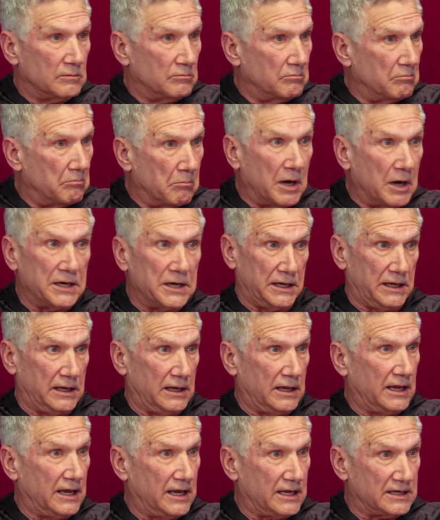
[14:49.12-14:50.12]
money
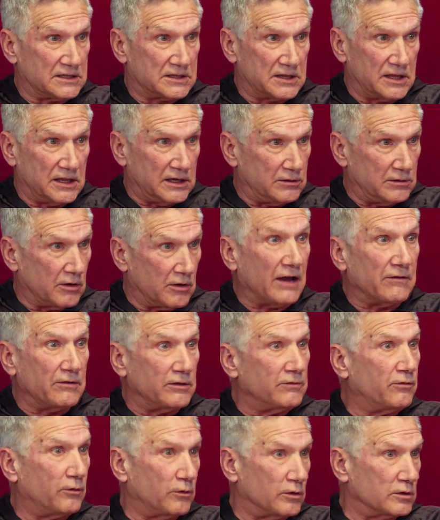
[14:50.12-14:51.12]
as the
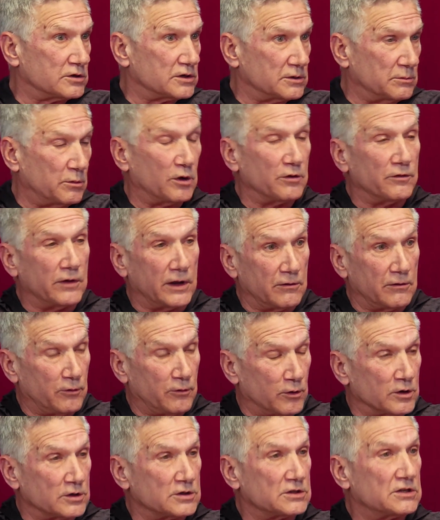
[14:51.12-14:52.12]
driving force, the motivating
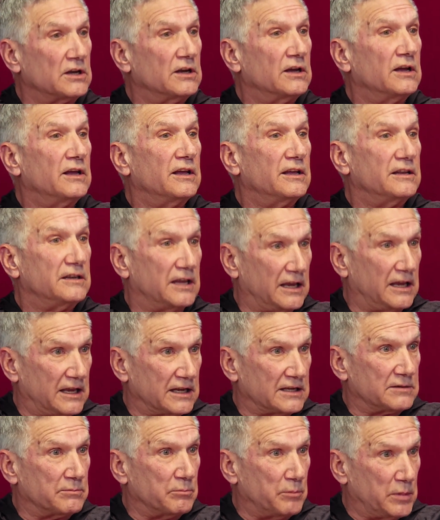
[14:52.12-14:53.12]
force to
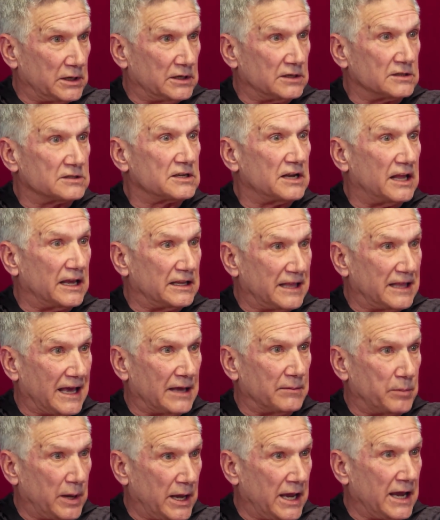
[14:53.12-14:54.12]
get bills like
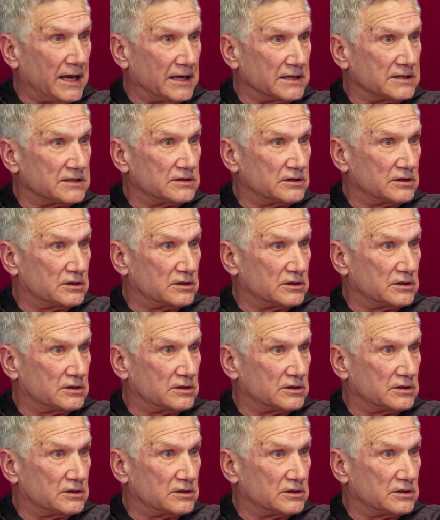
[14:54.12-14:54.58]
that passed.